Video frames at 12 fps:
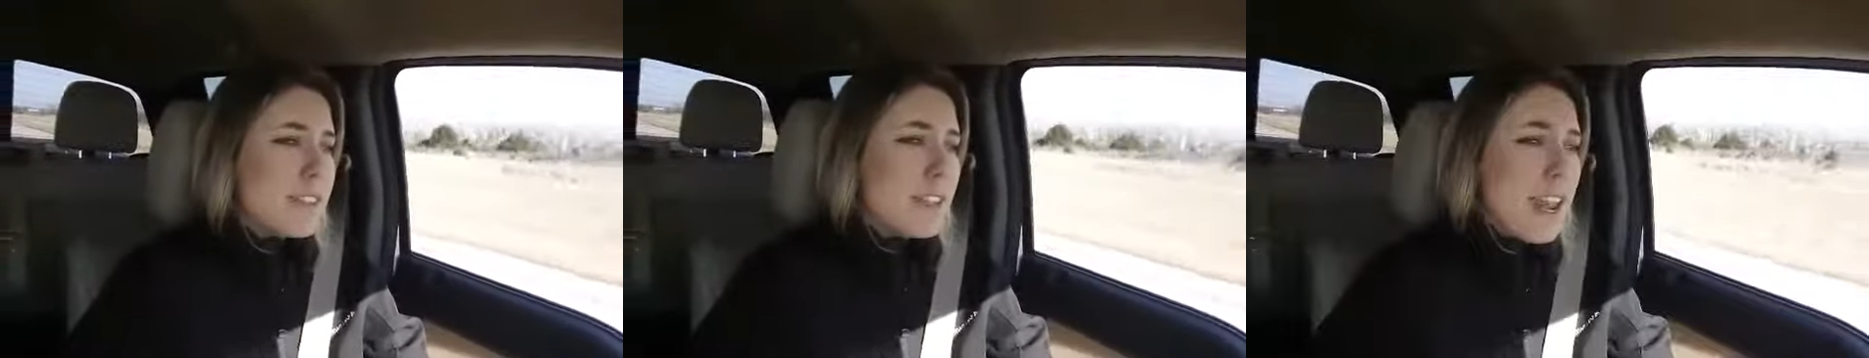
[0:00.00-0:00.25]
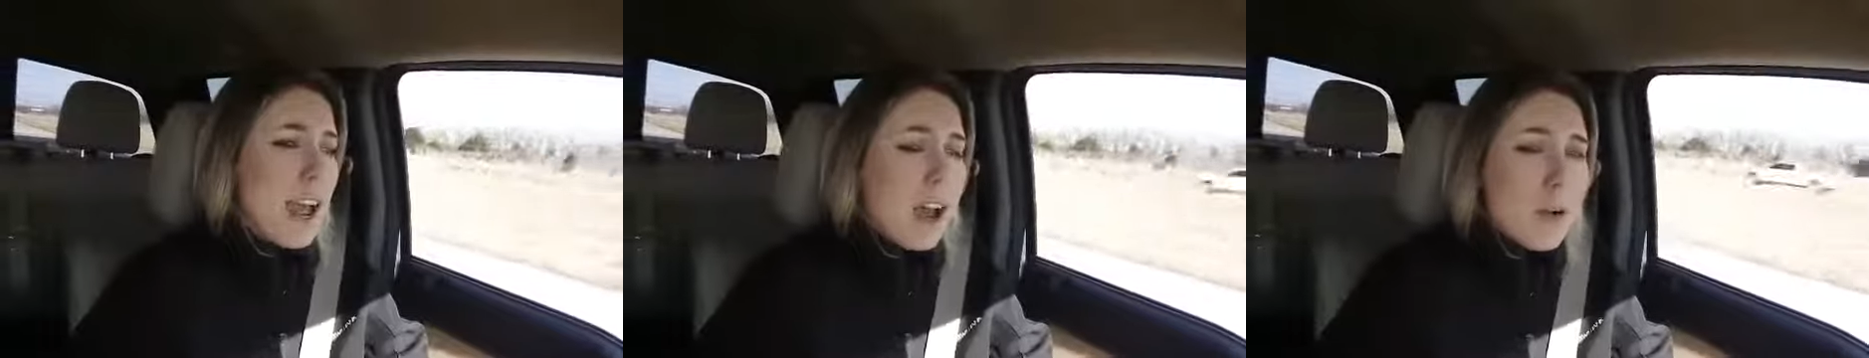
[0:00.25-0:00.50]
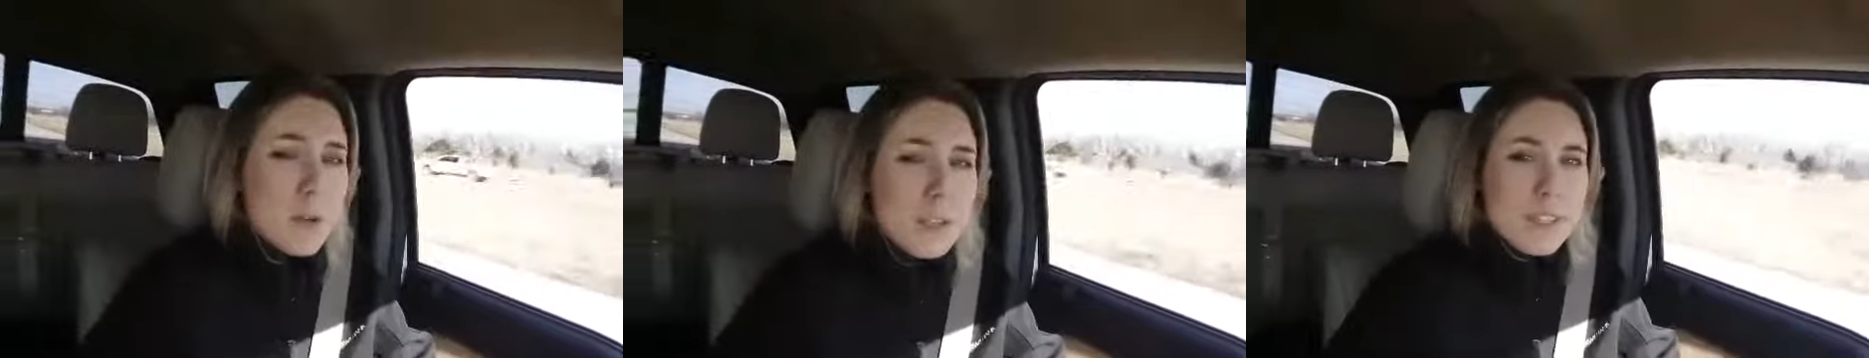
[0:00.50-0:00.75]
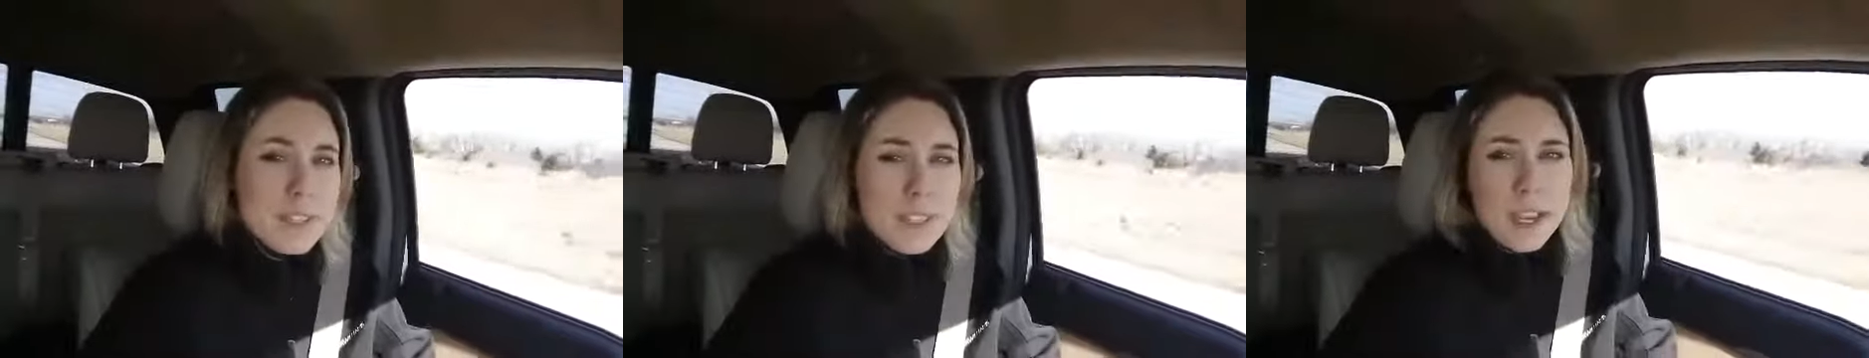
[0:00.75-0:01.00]
now
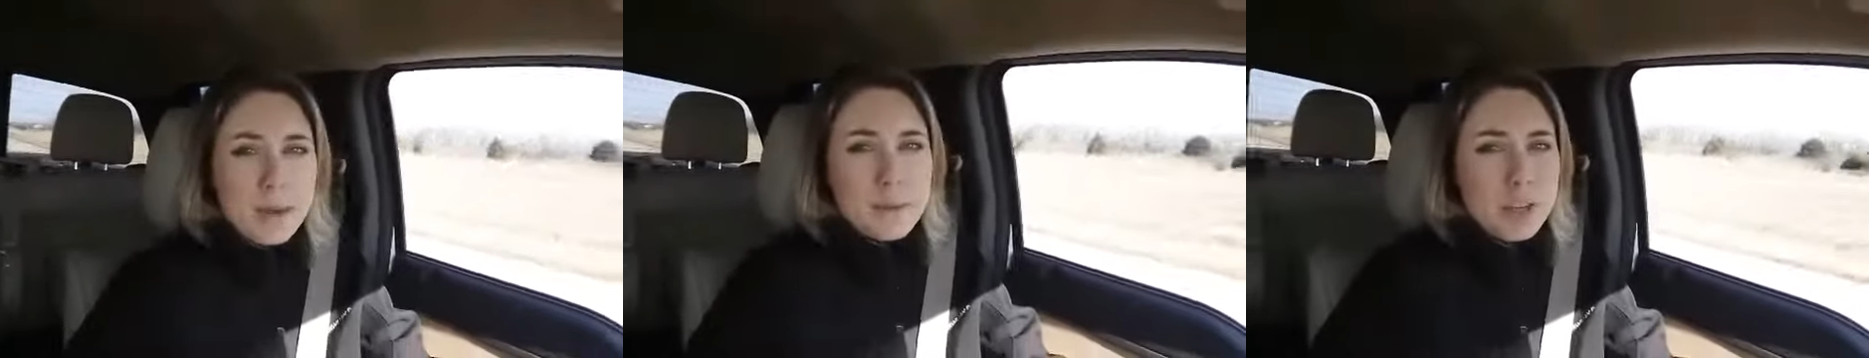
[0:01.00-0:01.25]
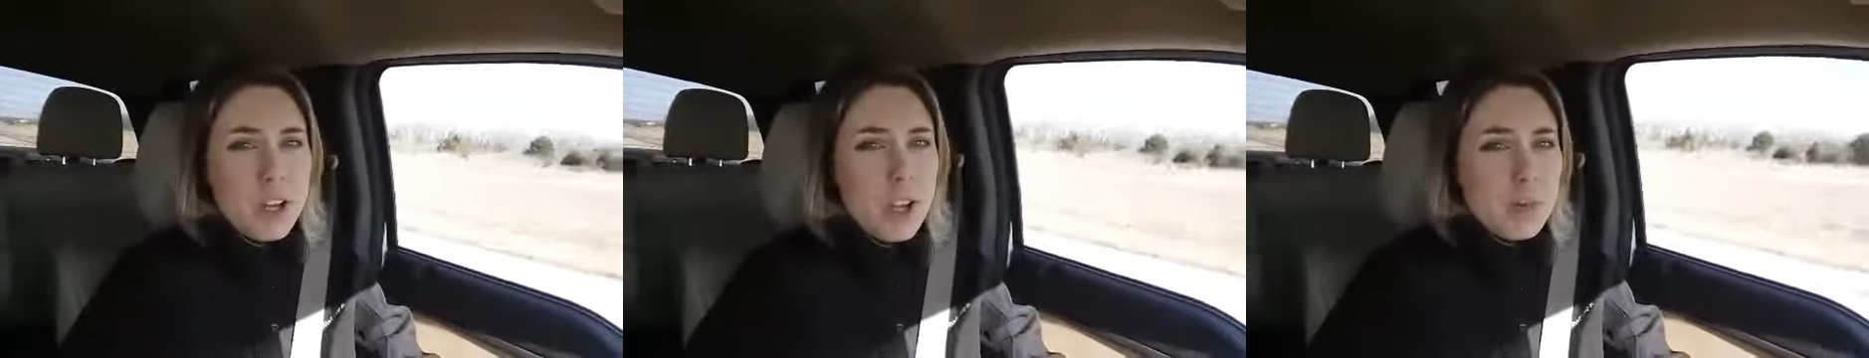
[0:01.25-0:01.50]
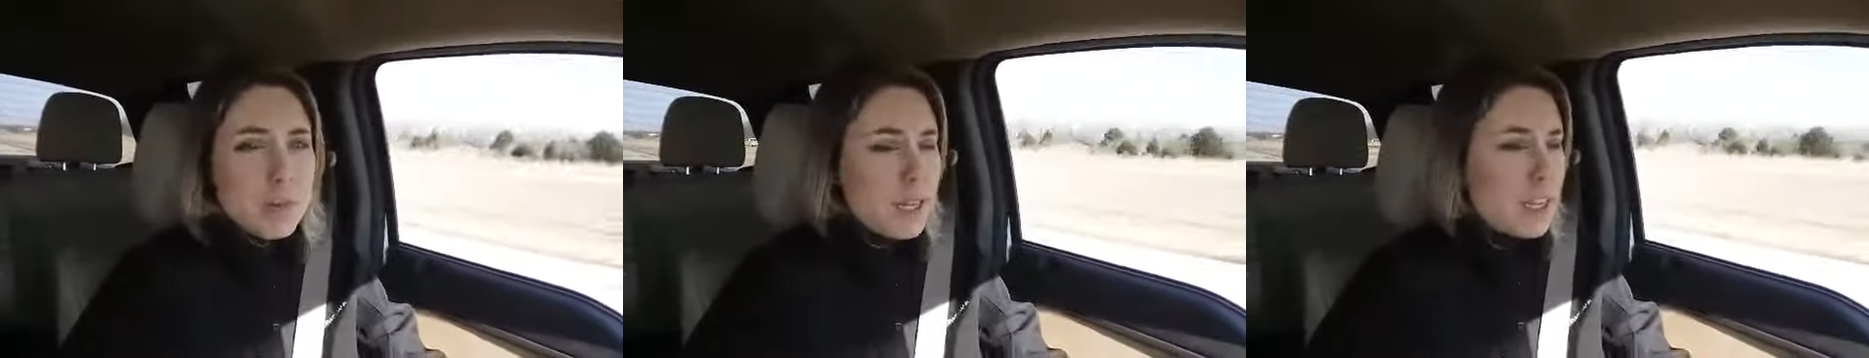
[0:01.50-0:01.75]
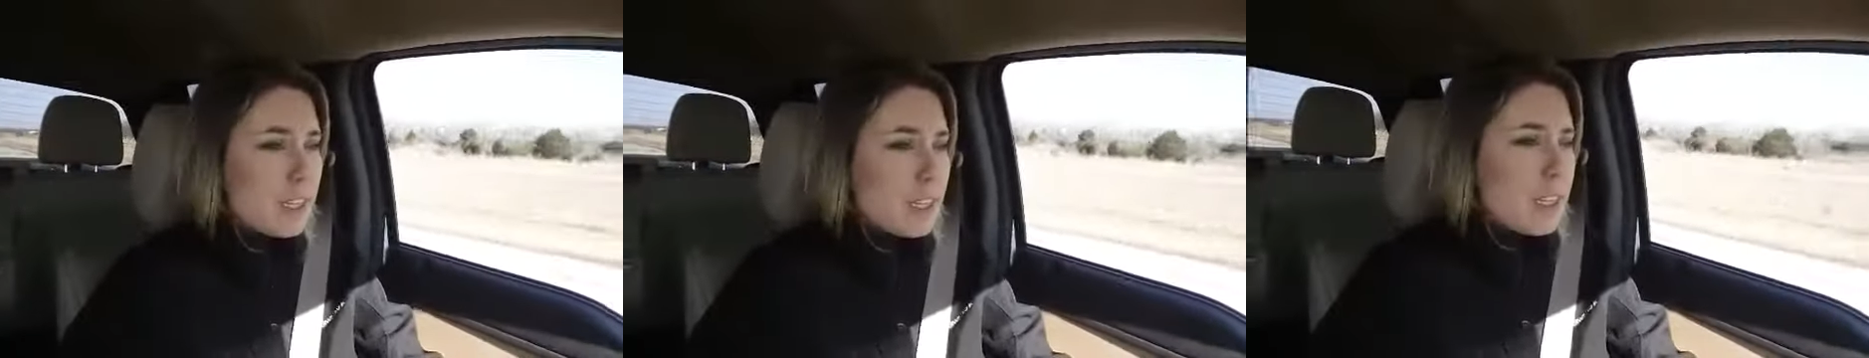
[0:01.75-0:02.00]
is the time to call
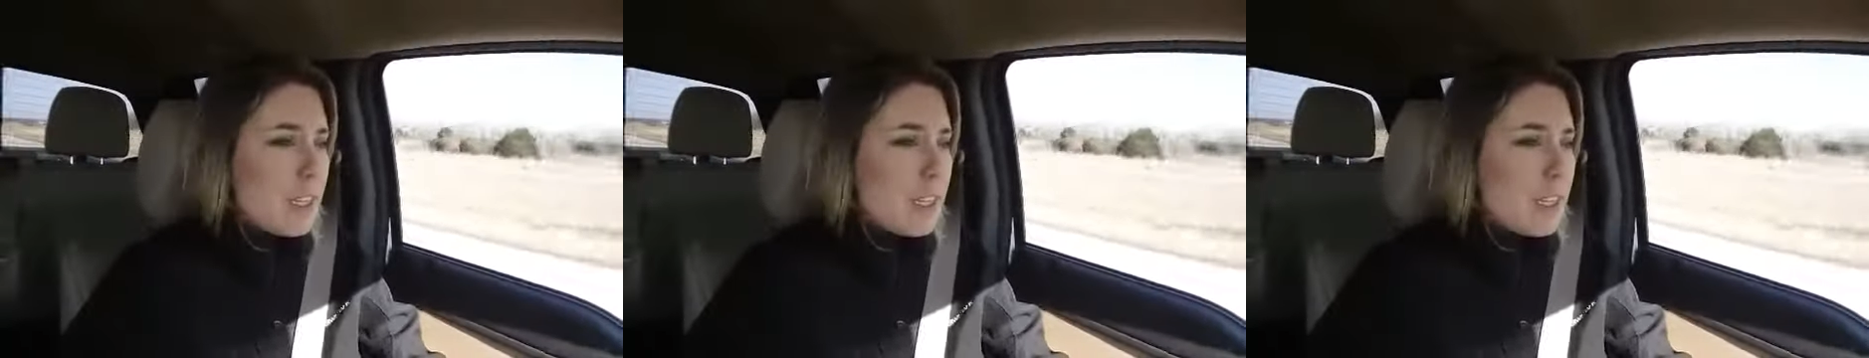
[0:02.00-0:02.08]
me.